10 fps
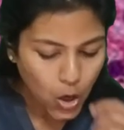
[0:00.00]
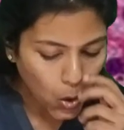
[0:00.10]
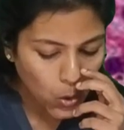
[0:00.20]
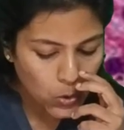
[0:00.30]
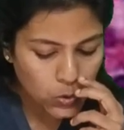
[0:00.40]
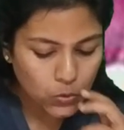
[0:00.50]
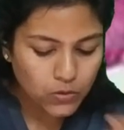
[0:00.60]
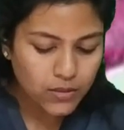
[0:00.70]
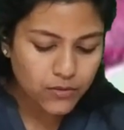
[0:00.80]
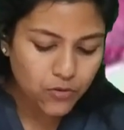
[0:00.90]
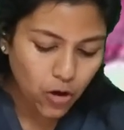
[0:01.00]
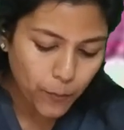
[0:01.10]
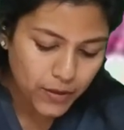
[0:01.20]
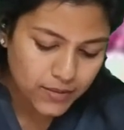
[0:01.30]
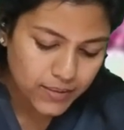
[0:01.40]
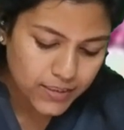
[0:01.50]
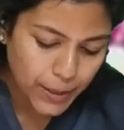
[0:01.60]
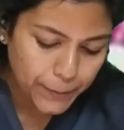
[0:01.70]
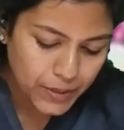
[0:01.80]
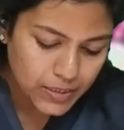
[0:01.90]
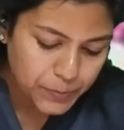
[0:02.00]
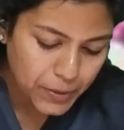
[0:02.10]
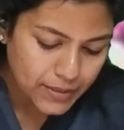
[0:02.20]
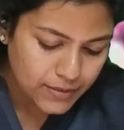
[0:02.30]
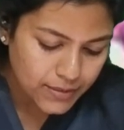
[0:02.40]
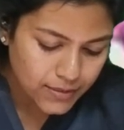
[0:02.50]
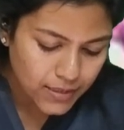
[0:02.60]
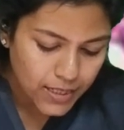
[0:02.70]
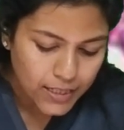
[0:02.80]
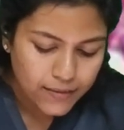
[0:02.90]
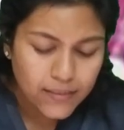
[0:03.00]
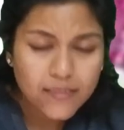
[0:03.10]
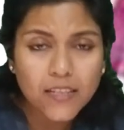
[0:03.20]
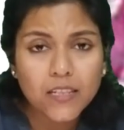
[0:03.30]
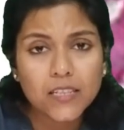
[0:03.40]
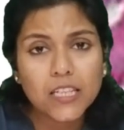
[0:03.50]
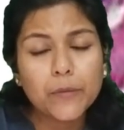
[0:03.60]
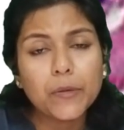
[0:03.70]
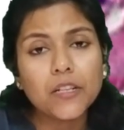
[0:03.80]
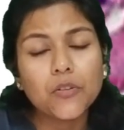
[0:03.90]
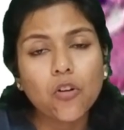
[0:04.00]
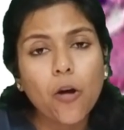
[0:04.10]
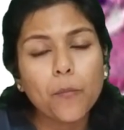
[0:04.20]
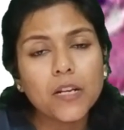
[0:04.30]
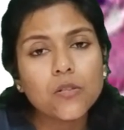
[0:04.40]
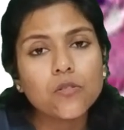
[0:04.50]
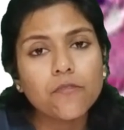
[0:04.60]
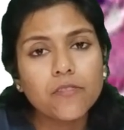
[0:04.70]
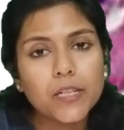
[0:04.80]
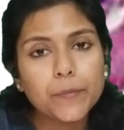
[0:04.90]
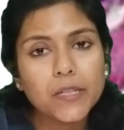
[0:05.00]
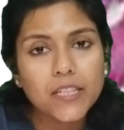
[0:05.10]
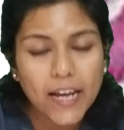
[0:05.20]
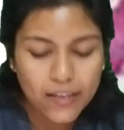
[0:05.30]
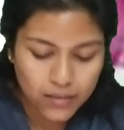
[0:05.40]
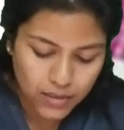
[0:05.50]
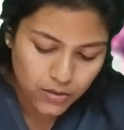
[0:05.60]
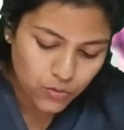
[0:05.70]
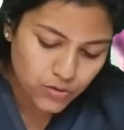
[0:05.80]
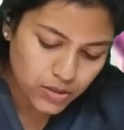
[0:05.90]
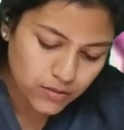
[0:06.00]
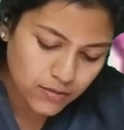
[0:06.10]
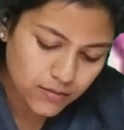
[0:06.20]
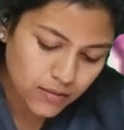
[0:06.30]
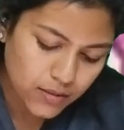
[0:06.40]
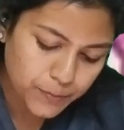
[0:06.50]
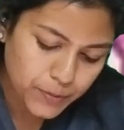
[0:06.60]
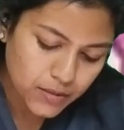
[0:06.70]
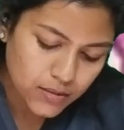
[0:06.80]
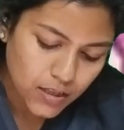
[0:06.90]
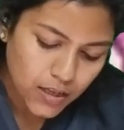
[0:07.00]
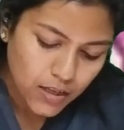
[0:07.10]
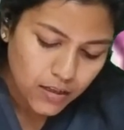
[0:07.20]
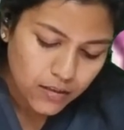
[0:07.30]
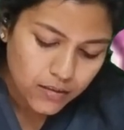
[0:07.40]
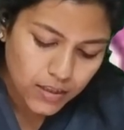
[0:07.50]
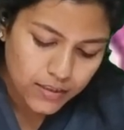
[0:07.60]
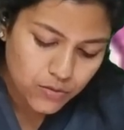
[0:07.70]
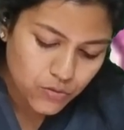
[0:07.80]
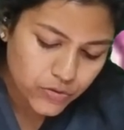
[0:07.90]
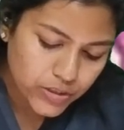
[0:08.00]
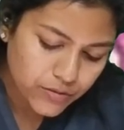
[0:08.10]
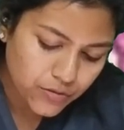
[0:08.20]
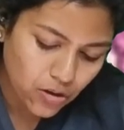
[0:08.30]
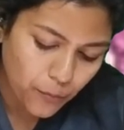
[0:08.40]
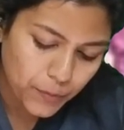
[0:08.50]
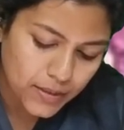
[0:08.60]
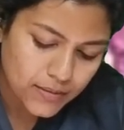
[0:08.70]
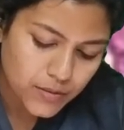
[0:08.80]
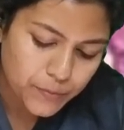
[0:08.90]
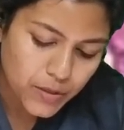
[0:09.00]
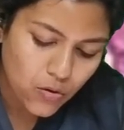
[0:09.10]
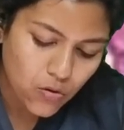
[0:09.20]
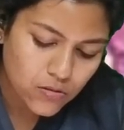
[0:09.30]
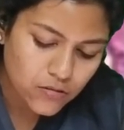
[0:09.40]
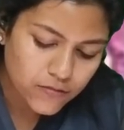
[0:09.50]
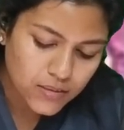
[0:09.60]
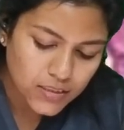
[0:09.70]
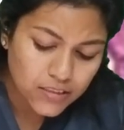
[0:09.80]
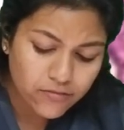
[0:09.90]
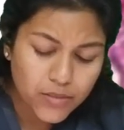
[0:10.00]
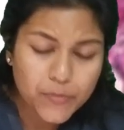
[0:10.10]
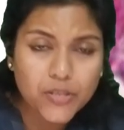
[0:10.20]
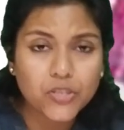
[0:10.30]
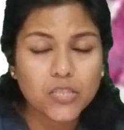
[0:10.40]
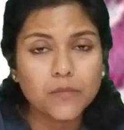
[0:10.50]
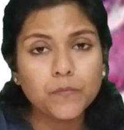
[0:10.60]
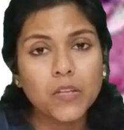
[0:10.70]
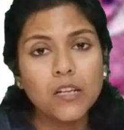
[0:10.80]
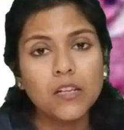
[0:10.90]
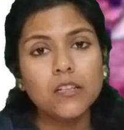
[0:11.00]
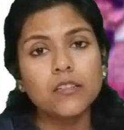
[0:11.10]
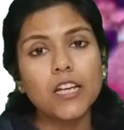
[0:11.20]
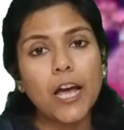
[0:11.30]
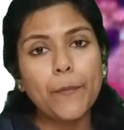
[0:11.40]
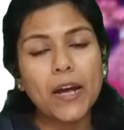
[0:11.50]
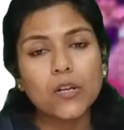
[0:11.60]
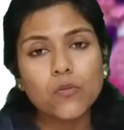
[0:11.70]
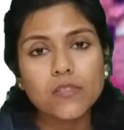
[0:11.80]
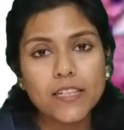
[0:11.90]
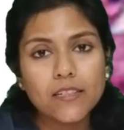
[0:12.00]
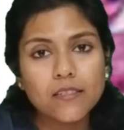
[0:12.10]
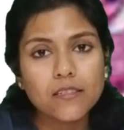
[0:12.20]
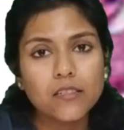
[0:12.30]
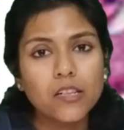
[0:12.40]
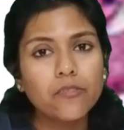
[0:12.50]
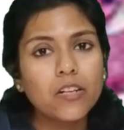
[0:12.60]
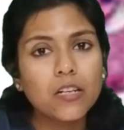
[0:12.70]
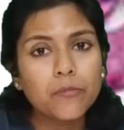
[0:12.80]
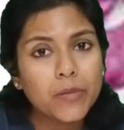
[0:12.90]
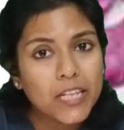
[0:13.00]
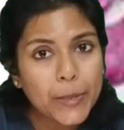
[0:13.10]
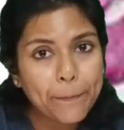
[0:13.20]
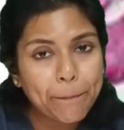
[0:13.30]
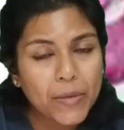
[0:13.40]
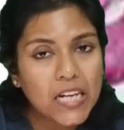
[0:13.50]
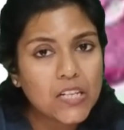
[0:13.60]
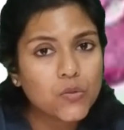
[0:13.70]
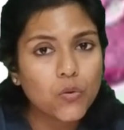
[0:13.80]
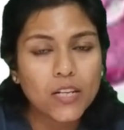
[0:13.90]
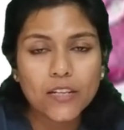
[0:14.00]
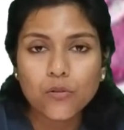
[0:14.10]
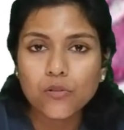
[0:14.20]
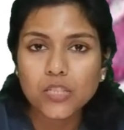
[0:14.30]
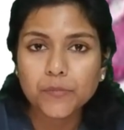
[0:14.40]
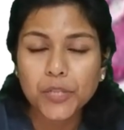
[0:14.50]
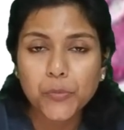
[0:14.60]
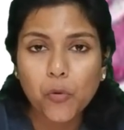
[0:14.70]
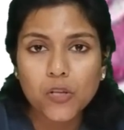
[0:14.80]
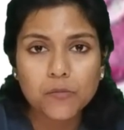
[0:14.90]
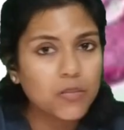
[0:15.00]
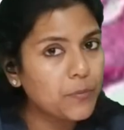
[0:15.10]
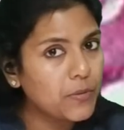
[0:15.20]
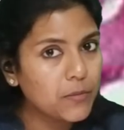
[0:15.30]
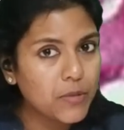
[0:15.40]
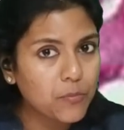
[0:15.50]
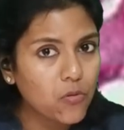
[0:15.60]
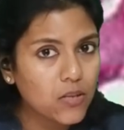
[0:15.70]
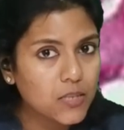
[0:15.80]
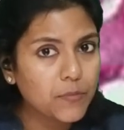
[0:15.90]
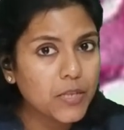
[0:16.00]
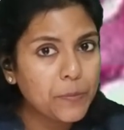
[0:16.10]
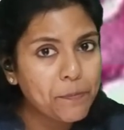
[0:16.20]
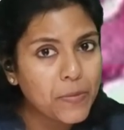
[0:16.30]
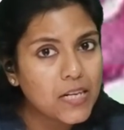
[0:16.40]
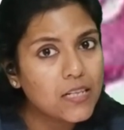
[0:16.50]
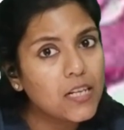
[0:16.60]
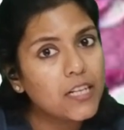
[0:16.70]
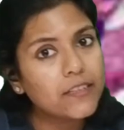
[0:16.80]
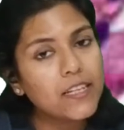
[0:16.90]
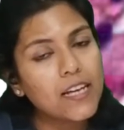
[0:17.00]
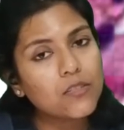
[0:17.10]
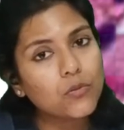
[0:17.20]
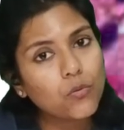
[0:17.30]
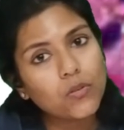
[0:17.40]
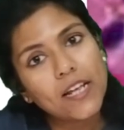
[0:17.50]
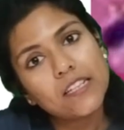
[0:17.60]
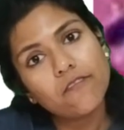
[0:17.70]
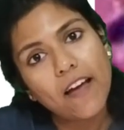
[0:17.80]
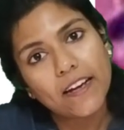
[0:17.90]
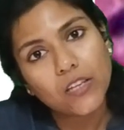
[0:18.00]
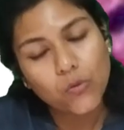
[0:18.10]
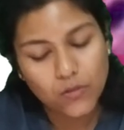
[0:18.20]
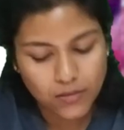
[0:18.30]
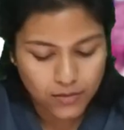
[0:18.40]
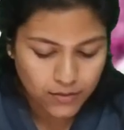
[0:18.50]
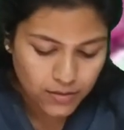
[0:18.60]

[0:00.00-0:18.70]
Also, these droplets, these empty spaces, these are nothing but the droplets of lipid and glycogen. These are lipid glycogen droplets. Because of this inflammation, the hepatocytes will be impaired. So, glycogen metabolism, lipid metabolism are impaired. They are stored as vacuoles.